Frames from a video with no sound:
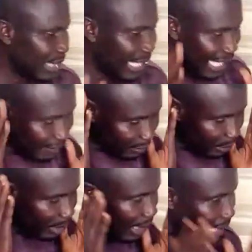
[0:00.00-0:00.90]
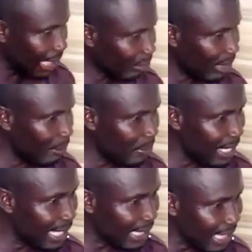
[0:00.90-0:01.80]
They have to actually pay
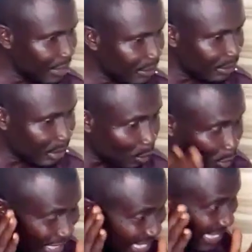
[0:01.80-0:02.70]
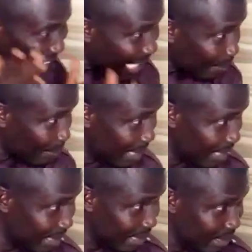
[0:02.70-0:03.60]
their attention on what is happening
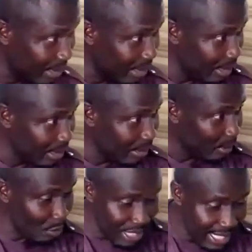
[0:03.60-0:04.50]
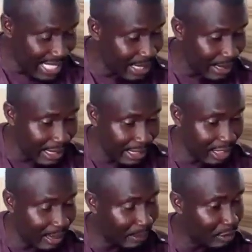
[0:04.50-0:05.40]
within
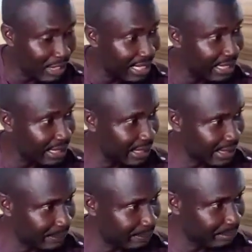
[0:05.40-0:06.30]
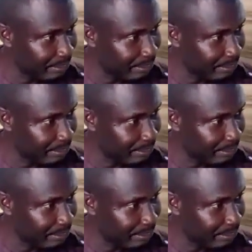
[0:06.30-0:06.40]
this system.